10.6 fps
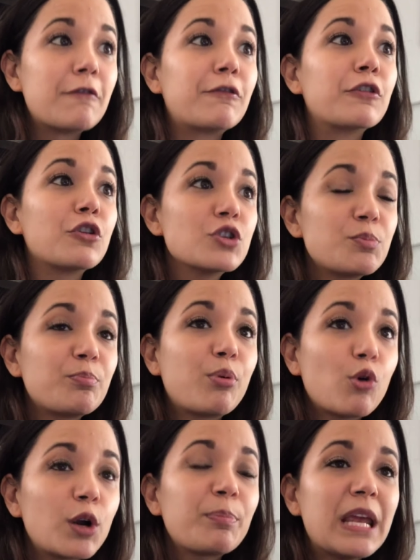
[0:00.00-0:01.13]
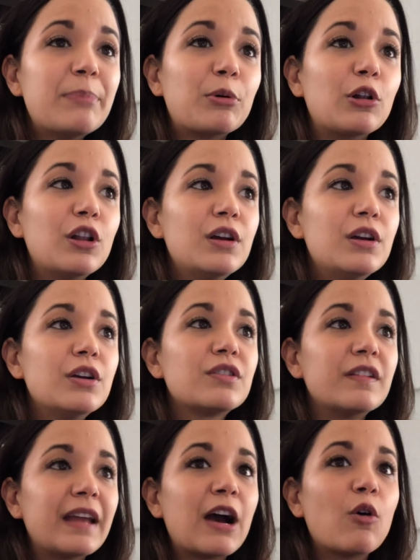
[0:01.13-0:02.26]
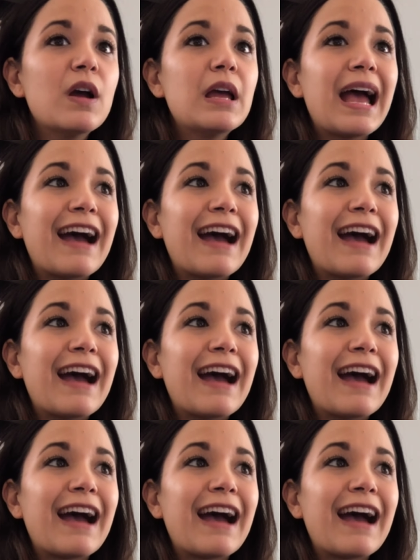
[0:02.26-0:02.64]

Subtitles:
for those poor people to now